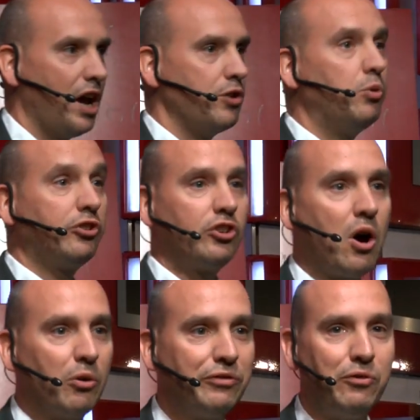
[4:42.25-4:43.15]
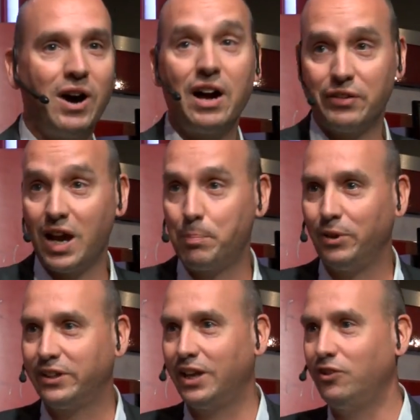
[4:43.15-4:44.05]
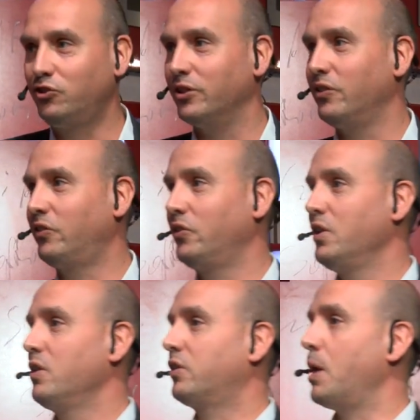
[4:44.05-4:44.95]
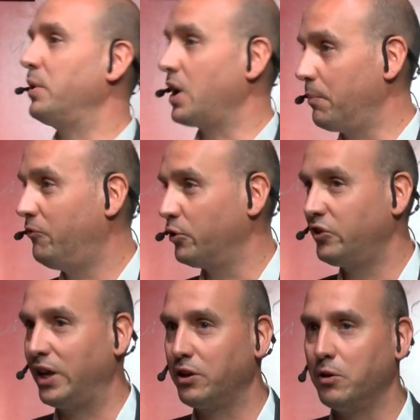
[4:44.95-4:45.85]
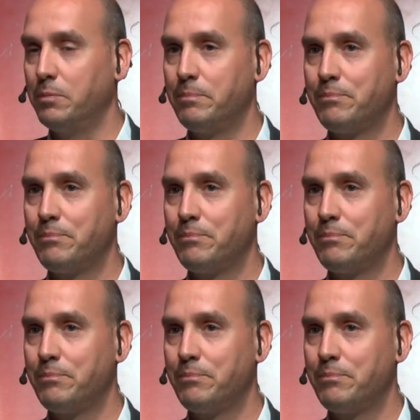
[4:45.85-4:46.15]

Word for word: And watch out for other applications coming up for Tango.